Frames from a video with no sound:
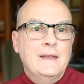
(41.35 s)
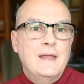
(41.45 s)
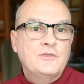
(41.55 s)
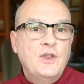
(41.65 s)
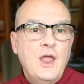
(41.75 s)
Now,
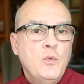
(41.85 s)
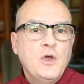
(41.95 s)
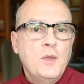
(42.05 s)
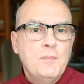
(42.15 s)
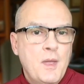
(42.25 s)
today we're going
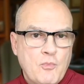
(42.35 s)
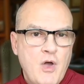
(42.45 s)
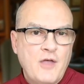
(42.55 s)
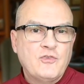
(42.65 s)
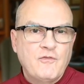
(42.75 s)
to
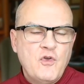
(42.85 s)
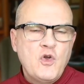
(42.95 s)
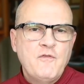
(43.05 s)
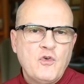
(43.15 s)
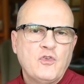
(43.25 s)
memorize the very
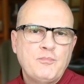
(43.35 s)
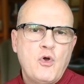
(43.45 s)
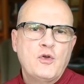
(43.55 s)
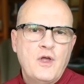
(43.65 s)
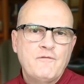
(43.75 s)
first
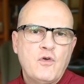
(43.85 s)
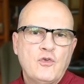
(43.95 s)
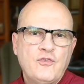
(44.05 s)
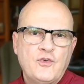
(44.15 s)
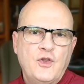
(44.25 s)
part of
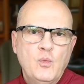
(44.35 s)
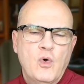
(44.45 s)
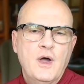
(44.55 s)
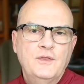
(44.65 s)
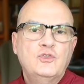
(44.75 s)
verse 31.